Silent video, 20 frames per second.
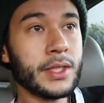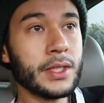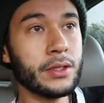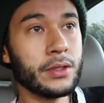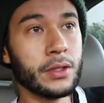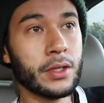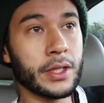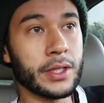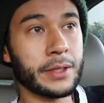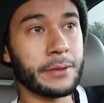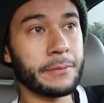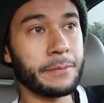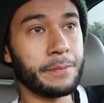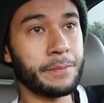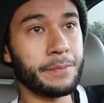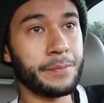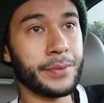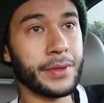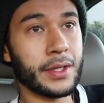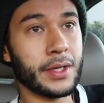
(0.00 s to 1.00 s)
look,
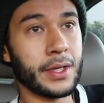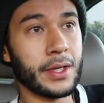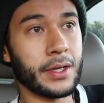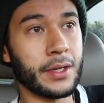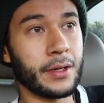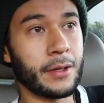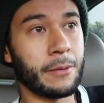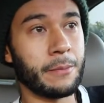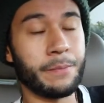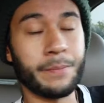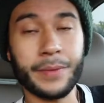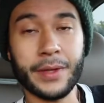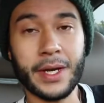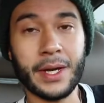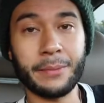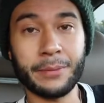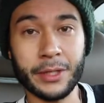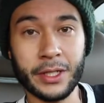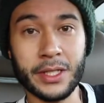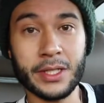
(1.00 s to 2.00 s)
I'm
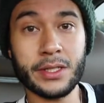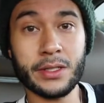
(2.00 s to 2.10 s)
going to